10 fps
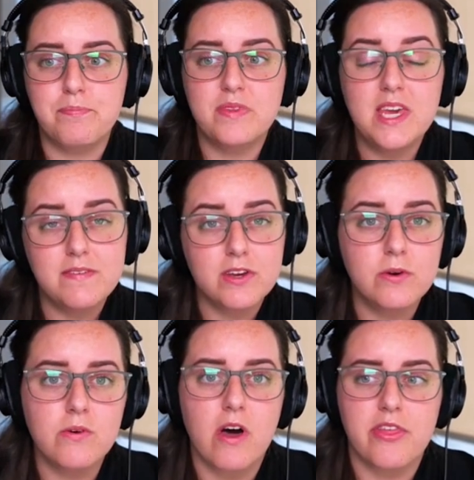Even
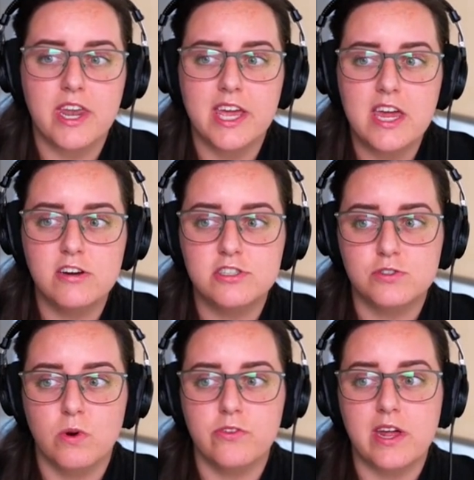Google Authenticator
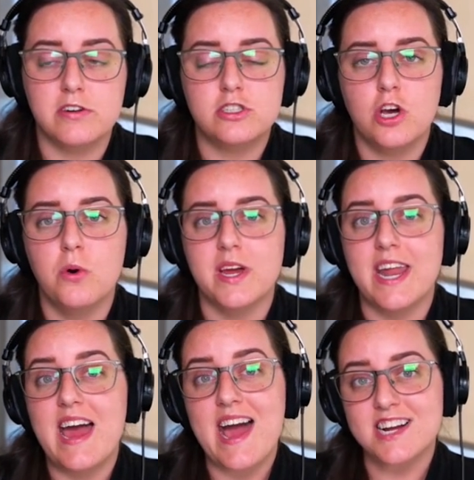just rolled out a
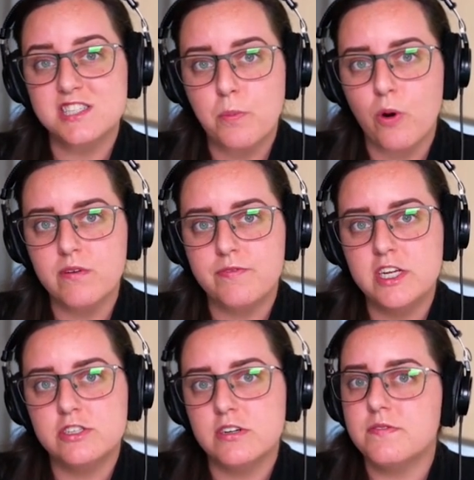token export
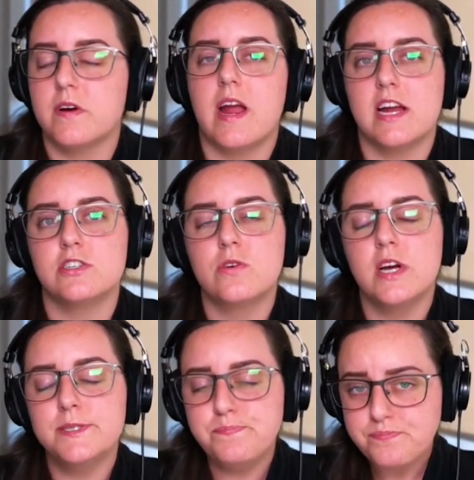feature for
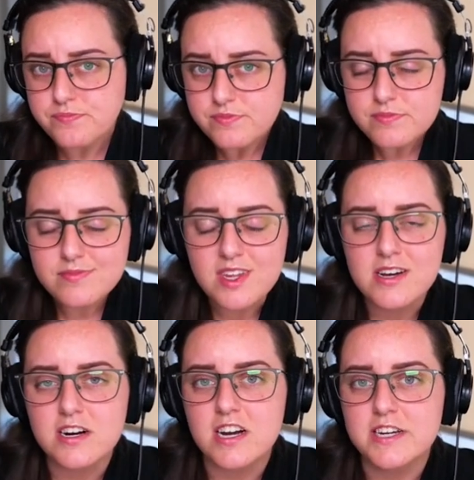Android.
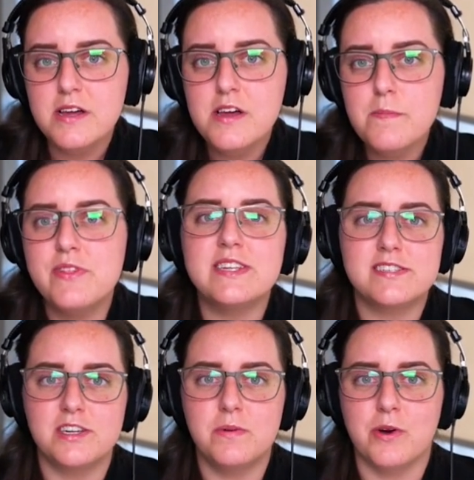But that
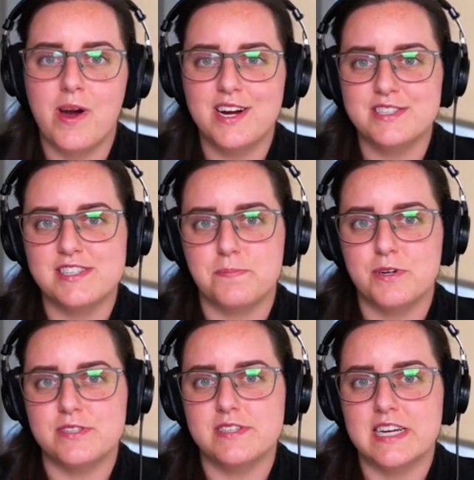still requires that the
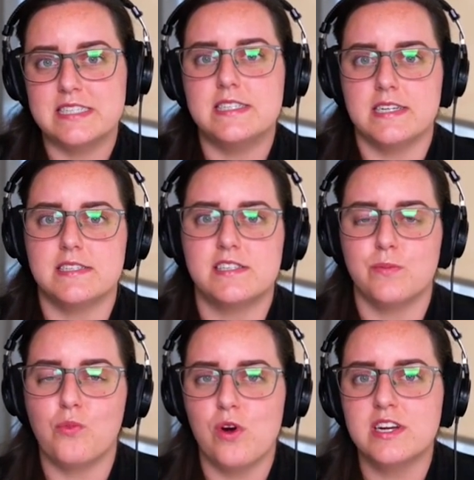person does
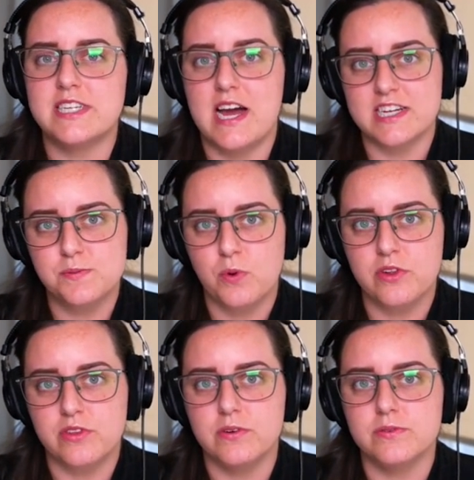some work to
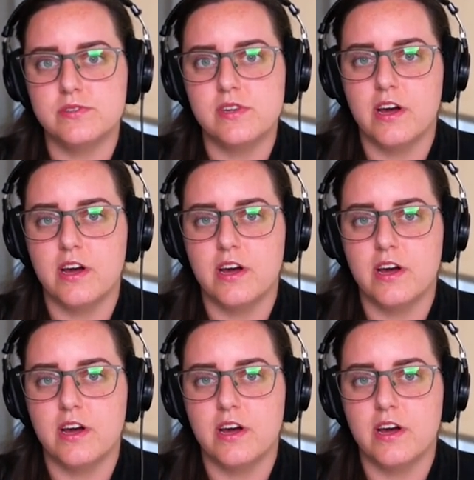export those